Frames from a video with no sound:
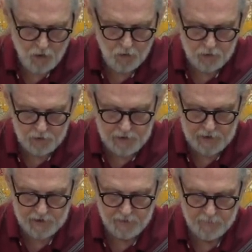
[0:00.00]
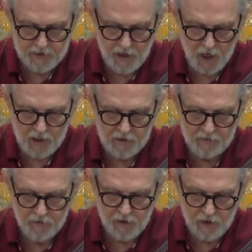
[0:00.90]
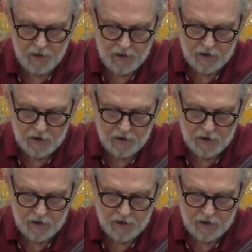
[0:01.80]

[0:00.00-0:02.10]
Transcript: Hung in the mandala of the